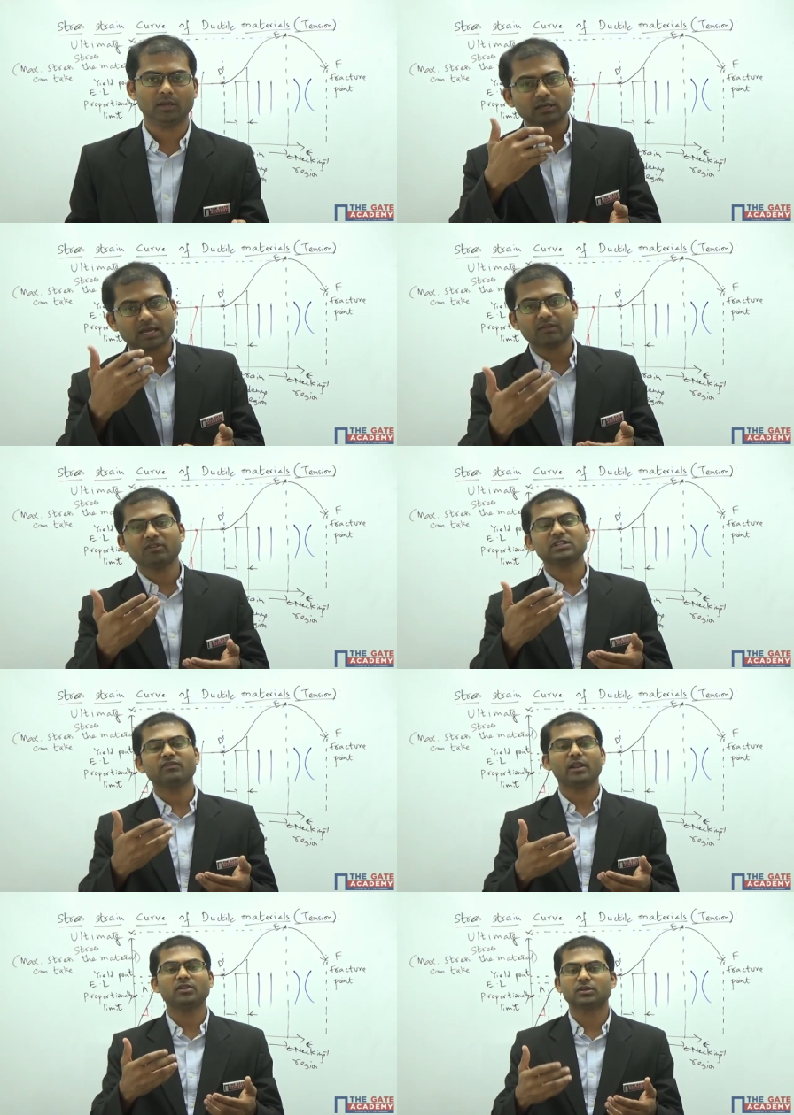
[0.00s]
The conventional
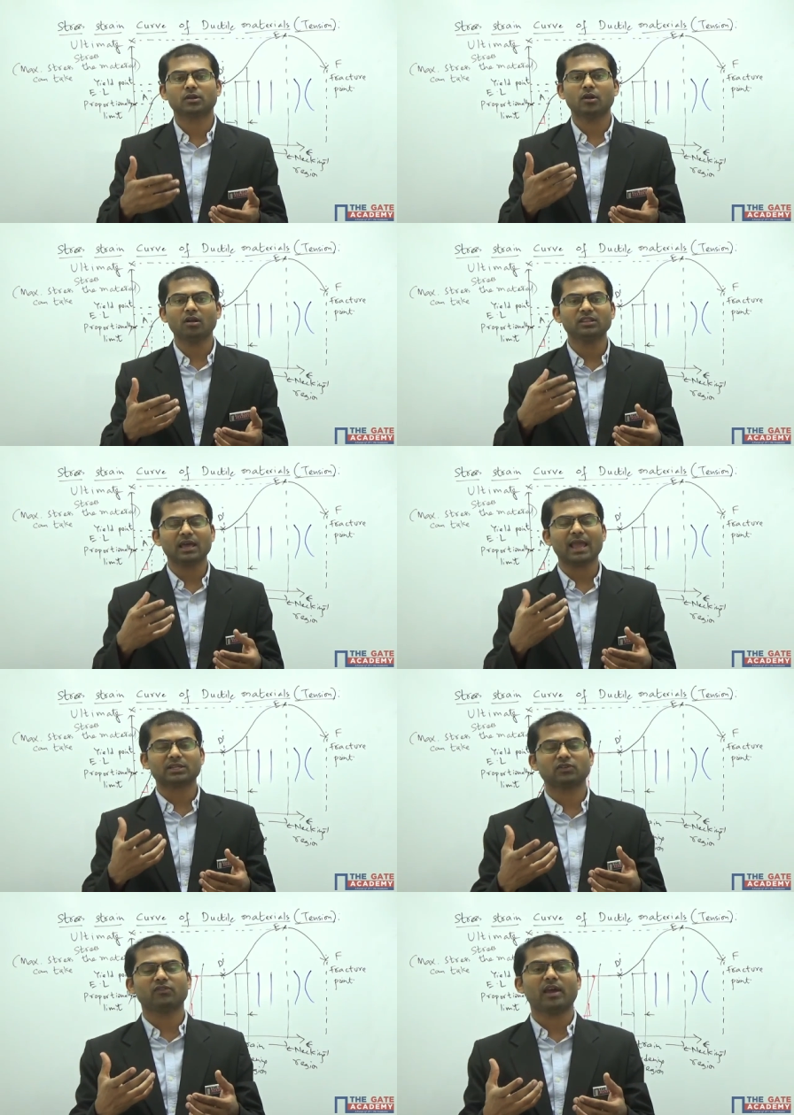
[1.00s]
values are not the
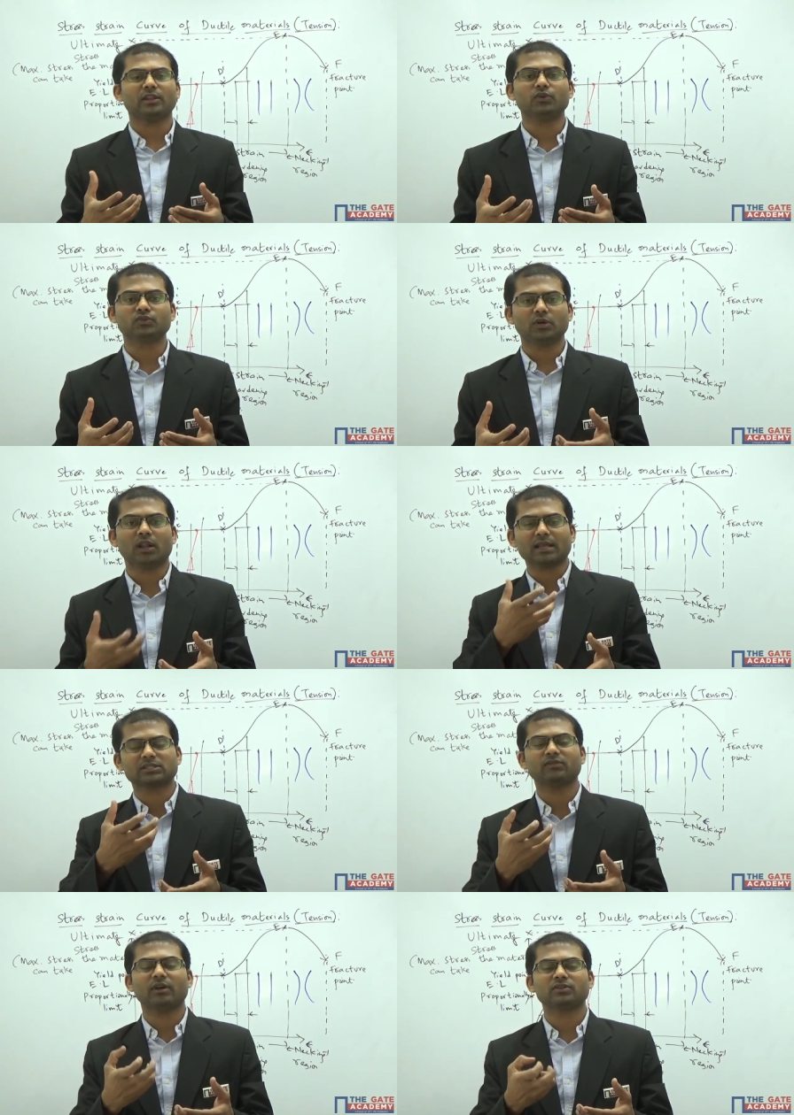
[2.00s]
actual values or
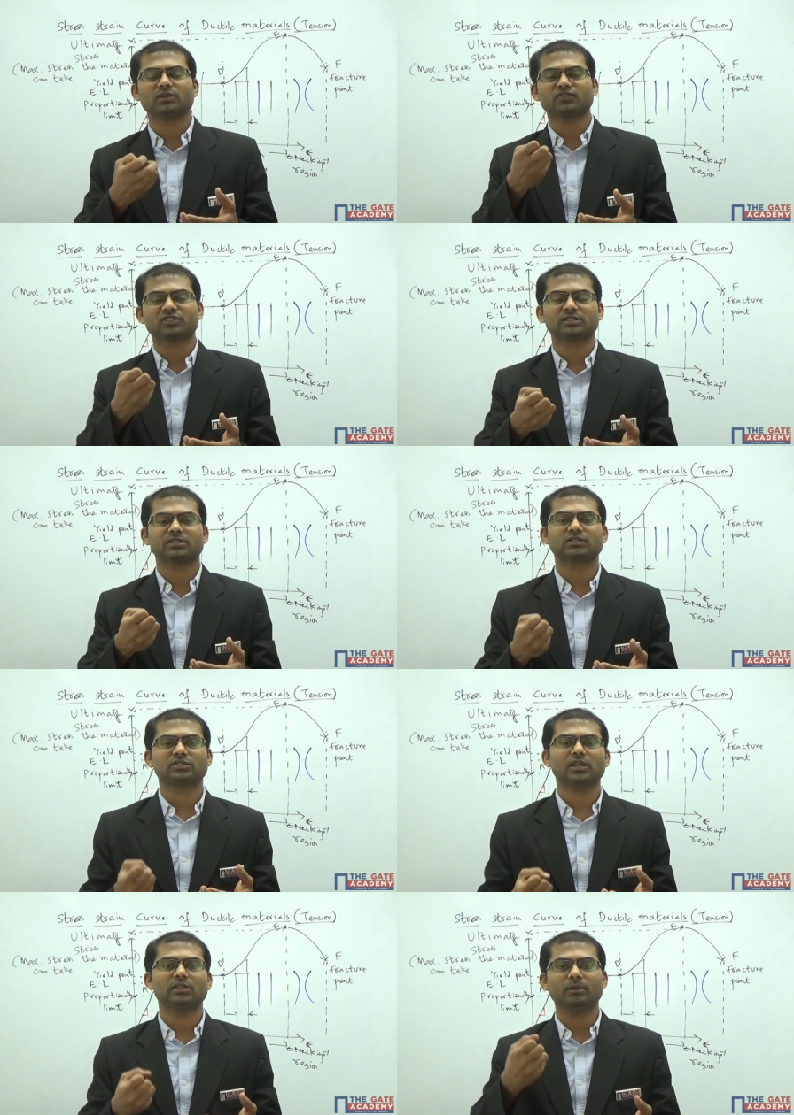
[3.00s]
actual values of stress and
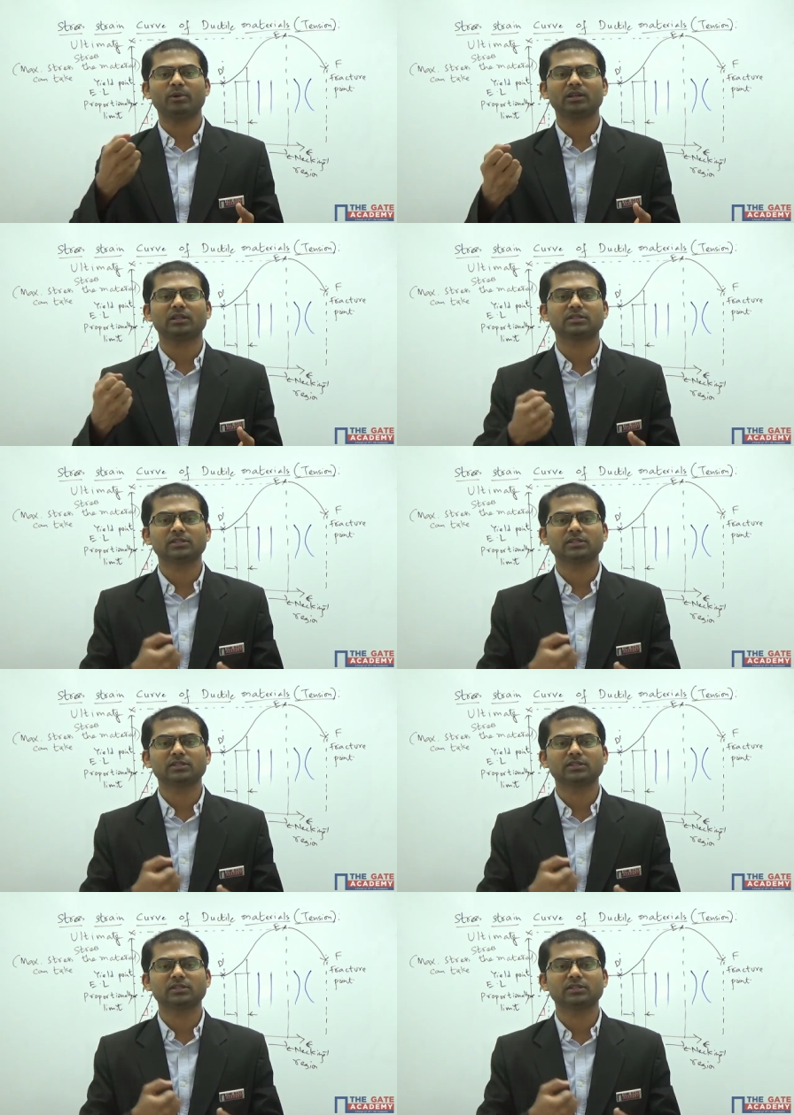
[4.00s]
strain the material is